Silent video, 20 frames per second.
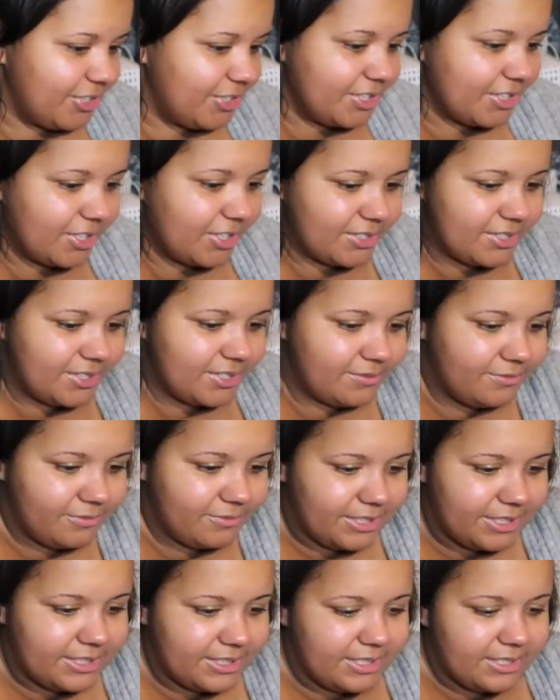and got some
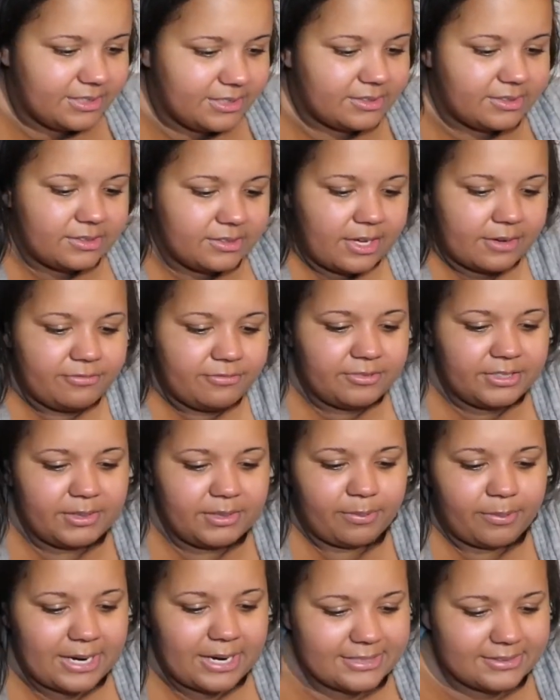really lovely
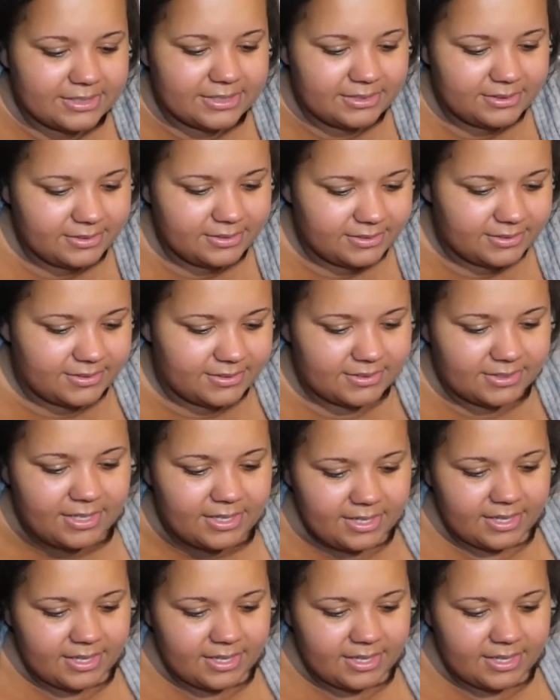presents.